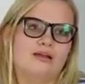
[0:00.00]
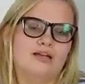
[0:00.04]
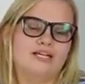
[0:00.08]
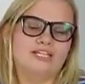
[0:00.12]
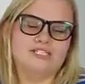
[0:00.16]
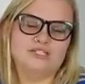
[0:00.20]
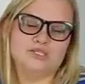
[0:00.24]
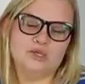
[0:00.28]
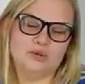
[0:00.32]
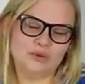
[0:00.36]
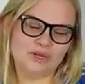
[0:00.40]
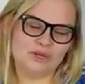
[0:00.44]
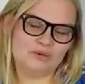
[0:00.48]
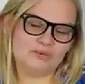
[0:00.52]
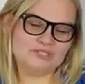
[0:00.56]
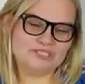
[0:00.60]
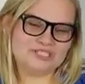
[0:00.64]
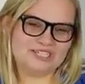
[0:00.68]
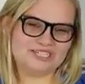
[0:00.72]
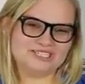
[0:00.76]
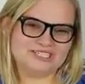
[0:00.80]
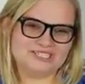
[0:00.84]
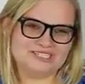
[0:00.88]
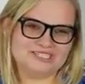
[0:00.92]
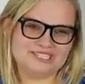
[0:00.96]
So we always
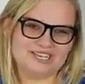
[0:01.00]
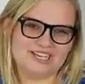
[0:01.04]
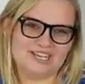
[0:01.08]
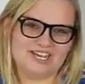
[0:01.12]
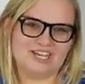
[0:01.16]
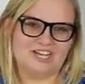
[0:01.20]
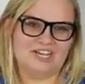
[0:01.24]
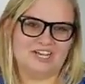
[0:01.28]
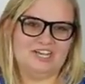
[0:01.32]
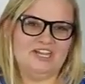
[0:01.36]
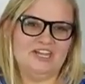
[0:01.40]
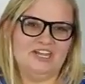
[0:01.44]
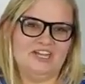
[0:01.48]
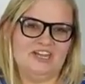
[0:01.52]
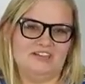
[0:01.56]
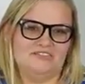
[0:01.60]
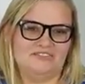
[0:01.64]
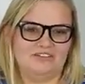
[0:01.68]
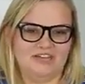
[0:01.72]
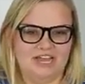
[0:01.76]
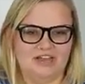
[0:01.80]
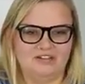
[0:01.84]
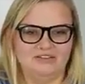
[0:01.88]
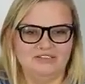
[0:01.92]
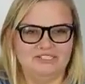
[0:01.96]
like to say, if a
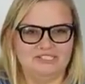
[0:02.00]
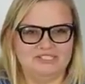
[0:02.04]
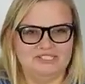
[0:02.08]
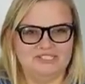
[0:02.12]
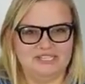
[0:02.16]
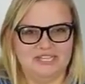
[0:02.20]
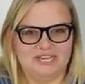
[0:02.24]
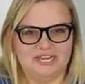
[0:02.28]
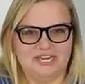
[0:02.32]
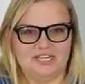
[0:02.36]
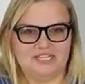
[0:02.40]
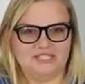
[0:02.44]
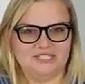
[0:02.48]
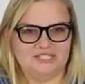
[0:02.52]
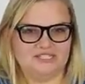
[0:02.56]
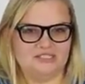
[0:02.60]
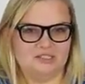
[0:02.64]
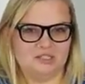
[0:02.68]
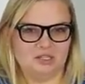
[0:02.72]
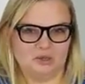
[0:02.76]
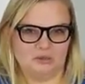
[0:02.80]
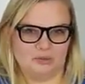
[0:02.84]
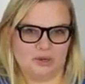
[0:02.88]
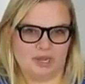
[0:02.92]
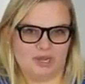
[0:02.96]
house is sitting, it's
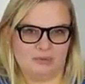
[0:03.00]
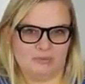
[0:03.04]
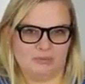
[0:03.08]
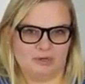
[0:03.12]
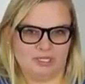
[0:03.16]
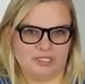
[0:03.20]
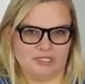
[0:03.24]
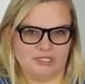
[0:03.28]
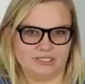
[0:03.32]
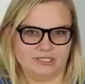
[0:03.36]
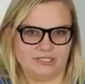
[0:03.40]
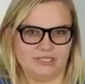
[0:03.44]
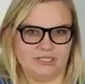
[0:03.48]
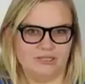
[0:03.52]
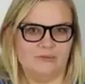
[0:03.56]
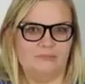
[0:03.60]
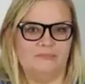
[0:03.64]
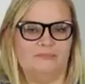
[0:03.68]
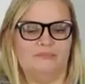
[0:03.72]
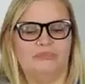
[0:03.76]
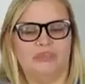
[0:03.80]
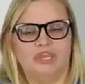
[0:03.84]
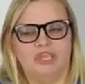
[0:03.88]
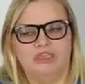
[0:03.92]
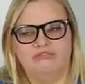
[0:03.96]
too high priced.
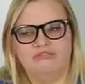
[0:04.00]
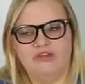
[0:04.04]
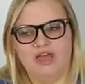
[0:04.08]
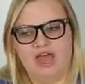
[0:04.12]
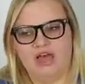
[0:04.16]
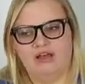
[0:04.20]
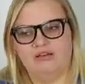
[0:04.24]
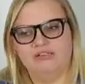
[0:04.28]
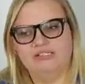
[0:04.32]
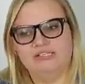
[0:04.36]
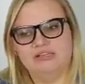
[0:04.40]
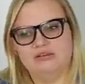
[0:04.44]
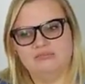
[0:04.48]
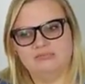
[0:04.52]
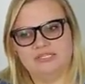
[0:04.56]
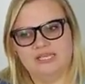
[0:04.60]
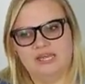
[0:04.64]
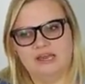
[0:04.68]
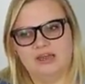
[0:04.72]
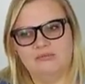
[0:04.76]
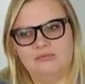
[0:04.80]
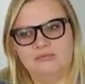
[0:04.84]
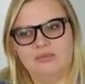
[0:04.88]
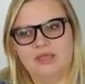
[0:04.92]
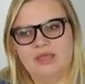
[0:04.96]
If a house comes
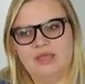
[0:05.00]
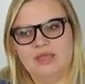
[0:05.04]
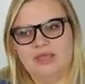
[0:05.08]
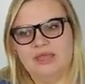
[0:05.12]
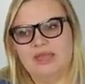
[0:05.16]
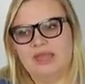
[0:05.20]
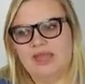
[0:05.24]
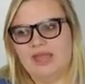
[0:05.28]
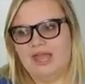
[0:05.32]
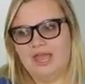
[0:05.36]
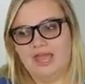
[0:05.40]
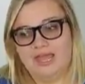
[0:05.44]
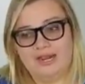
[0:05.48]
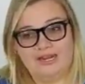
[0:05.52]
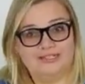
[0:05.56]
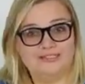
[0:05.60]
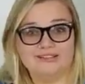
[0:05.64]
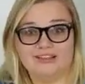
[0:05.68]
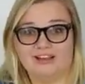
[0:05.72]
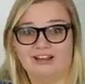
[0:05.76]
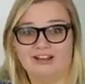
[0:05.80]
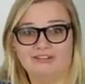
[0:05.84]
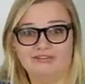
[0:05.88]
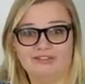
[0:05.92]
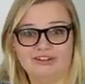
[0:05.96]
up and it's
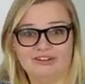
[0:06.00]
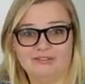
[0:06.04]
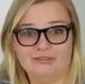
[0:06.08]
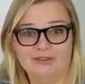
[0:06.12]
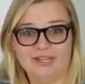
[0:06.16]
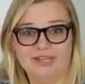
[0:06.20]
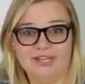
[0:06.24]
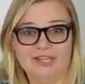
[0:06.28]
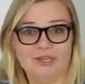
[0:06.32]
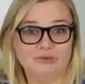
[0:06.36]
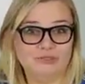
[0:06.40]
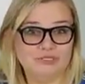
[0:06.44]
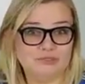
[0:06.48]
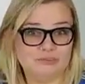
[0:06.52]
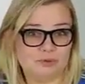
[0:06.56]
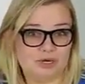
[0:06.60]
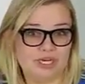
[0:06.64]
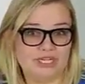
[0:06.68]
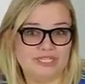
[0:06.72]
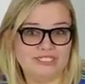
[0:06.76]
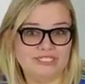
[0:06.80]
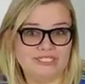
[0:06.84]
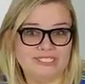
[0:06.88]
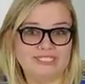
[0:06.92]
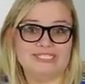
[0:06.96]
gone right away, it was
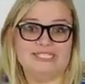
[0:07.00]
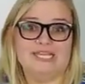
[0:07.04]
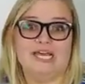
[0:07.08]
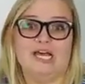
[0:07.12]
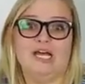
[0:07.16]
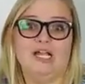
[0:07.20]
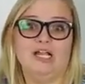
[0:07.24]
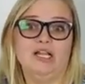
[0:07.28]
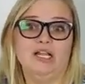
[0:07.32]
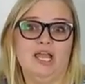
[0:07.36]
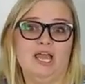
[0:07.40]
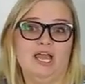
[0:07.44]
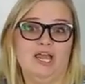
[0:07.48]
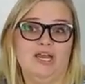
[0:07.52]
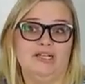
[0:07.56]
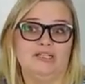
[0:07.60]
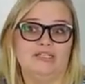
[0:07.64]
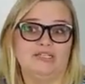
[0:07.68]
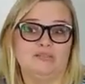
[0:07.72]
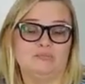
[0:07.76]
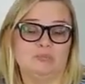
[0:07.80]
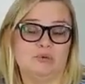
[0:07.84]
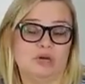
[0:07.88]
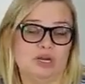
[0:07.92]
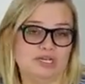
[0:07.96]
priced to sell and
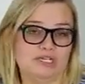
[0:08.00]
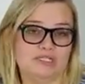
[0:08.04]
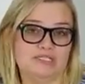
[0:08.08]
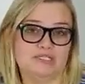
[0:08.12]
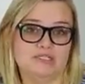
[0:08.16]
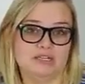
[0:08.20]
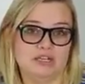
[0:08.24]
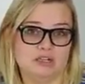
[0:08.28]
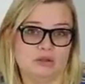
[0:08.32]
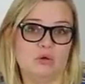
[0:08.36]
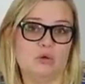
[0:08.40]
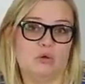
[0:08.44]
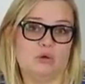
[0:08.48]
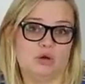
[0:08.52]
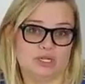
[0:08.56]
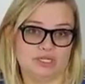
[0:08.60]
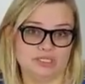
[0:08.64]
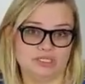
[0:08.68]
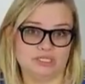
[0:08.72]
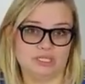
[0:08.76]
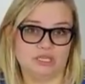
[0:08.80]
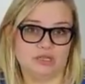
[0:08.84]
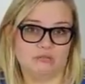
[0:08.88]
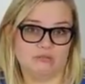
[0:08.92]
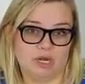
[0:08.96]
it's priced according
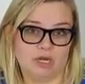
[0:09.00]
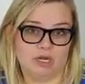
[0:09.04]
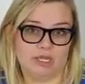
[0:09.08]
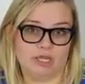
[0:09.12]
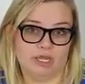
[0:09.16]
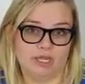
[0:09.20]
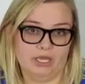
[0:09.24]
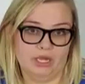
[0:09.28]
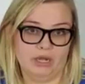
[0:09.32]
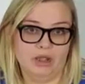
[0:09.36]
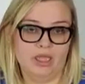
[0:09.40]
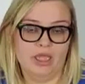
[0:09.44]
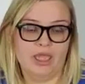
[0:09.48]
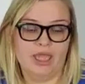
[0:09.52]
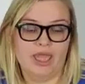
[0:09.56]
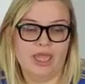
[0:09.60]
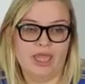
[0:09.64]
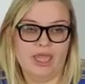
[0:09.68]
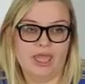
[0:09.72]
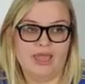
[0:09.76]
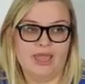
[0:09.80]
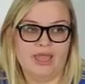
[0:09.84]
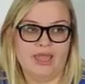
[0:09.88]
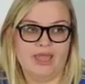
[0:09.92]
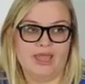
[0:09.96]
to the market.
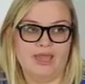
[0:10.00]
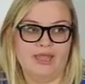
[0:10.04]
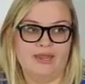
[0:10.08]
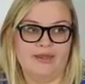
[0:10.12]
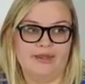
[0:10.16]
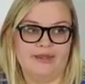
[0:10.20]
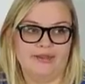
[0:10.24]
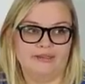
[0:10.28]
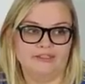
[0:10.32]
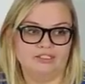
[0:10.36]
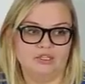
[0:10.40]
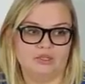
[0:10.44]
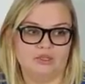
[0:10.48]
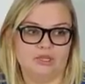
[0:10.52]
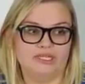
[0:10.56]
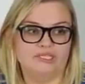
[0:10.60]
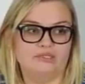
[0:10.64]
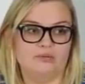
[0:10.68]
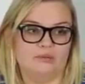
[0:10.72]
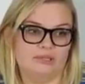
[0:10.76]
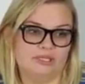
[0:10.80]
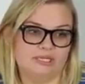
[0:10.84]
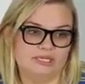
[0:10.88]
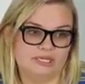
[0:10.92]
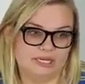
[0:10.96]
And so that's
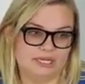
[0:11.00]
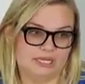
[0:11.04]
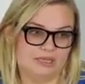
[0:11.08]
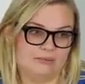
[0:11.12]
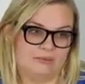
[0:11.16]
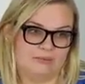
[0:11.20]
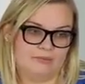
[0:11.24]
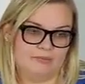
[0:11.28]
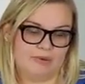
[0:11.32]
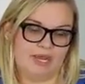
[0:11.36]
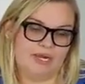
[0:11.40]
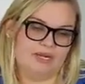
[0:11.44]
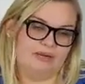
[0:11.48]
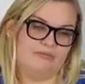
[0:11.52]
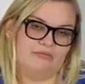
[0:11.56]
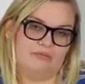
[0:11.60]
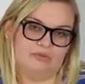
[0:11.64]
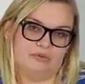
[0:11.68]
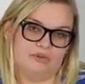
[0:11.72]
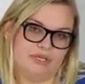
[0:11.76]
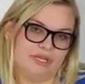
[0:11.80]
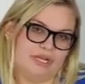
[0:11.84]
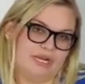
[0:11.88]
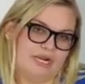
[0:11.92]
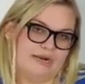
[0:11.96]
one thing to keep in mind. If we're
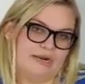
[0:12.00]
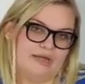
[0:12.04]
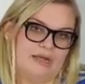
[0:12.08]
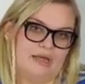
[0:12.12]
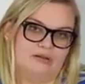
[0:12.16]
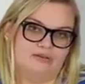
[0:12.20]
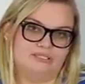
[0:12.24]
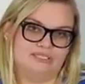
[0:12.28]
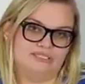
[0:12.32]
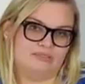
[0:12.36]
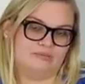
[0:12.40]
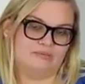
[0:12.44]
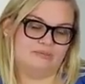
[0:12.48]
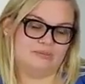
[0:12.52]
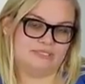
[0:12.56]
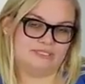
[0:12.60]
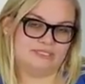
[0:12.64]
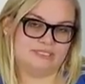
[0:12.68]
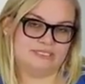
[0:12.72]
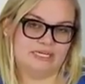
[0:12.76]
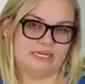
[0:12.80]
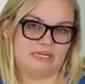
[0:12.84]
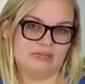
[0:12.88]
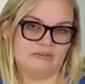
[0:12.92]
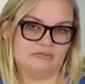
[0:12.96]
looking at a house that's been
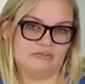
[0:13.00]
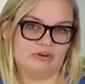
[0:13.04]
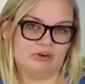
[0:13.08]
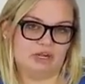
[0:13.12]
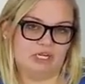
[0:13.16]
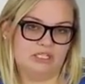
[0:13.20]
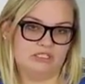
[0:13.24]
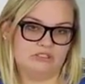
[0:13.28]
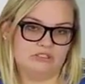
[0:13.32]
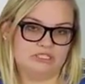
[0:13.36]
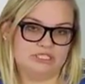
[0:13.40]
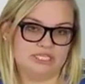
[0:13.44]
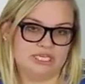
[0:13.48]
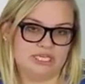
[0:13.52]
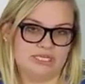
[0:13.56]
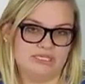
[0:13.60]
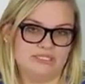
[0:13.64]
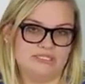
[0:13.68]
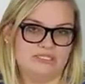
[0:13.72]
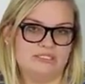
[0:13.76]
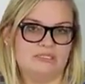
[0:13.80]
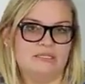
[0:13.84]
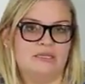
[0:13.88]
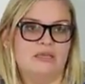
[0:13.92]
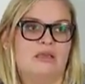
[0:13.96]
sitting for 100
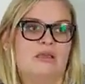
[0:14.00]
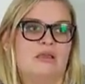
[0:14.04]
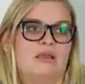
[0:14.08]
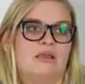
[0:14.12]
days,